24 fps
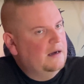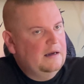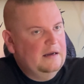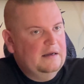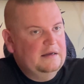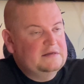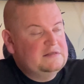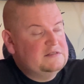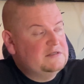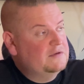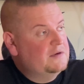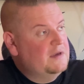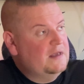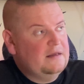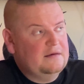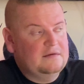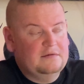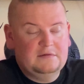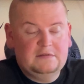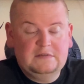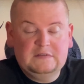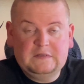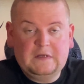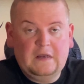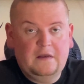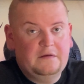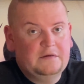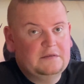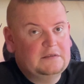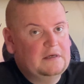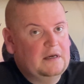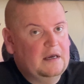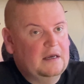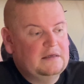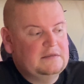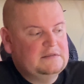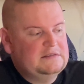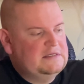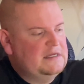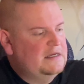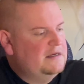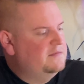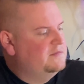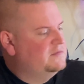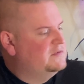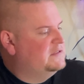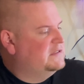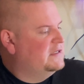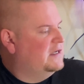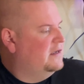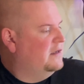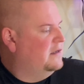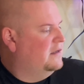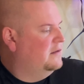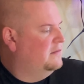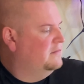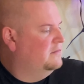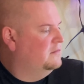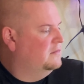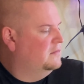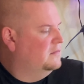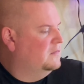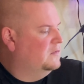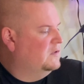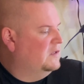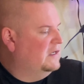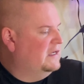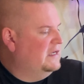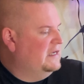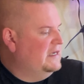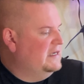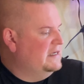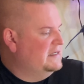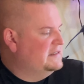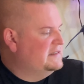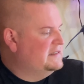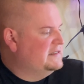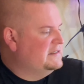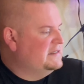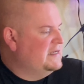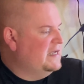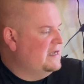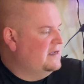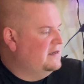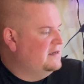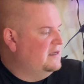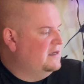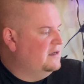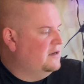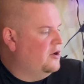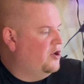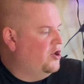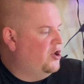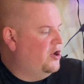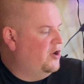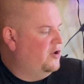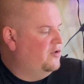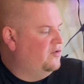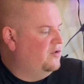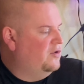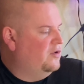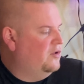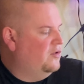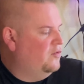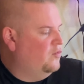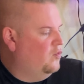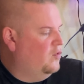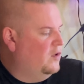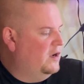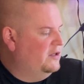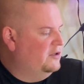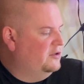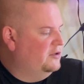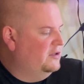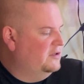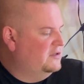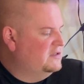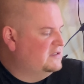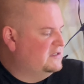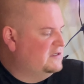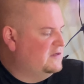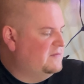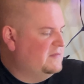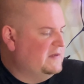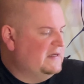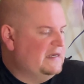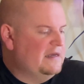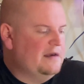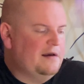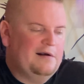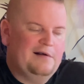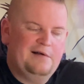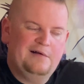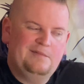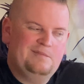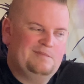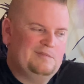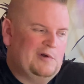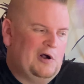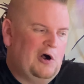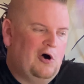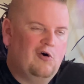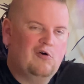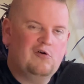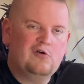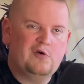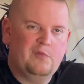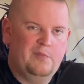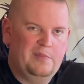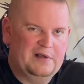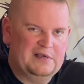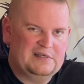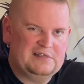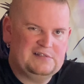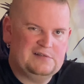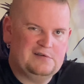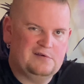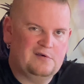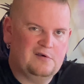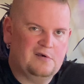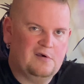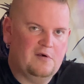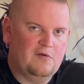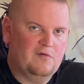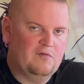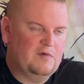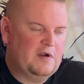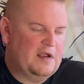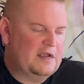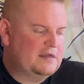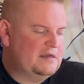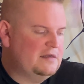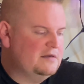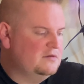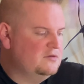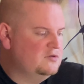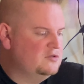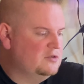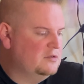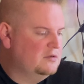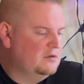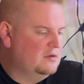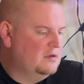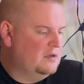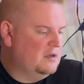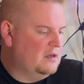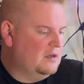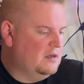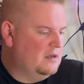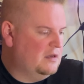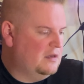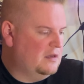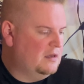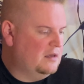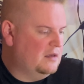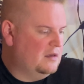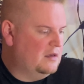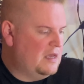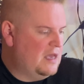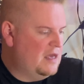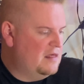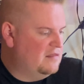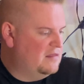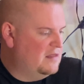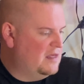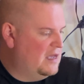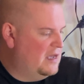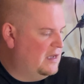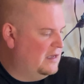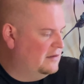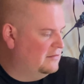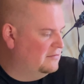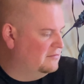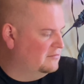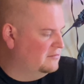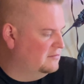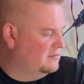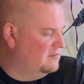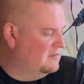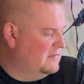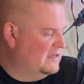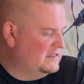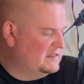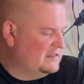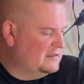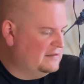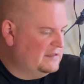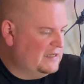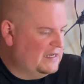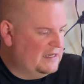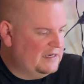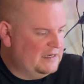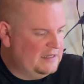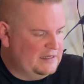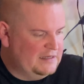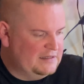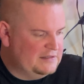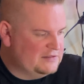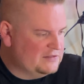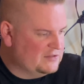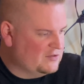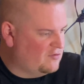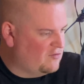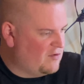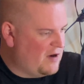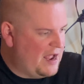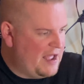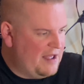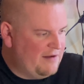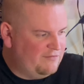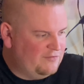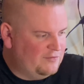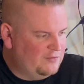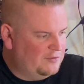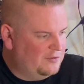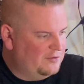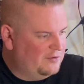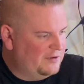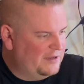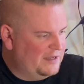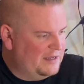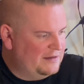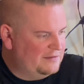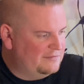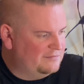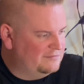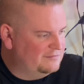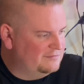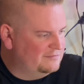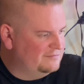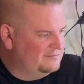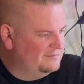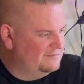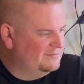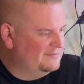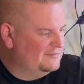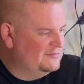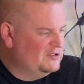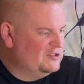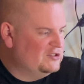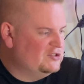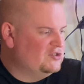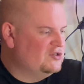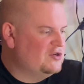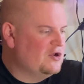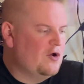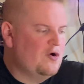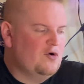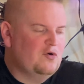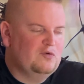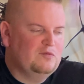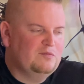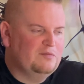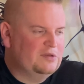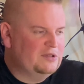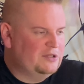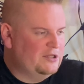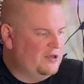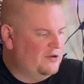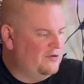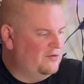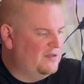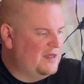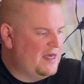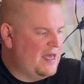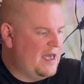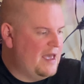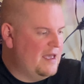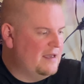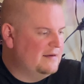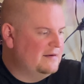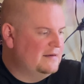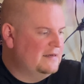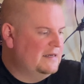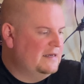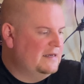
So yeah, solid concept. He's standing on what looks to be Hulkbuster wreckage, and then miscellaneous gravel and stone below that.